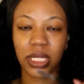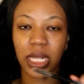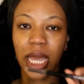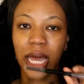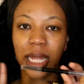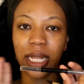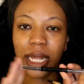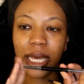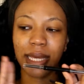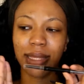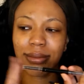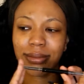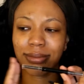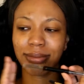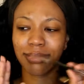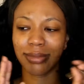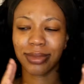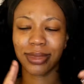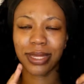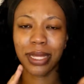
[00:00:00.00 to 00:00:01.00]
like
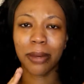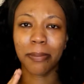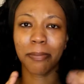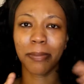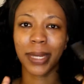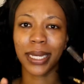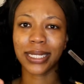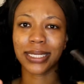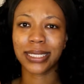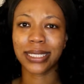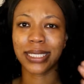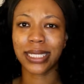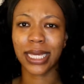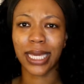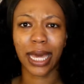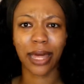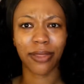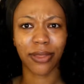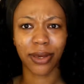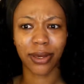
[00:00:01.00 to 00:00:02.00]
them mixed
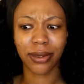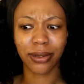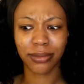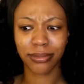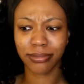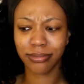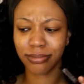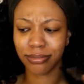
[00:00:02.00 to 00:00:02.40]
together.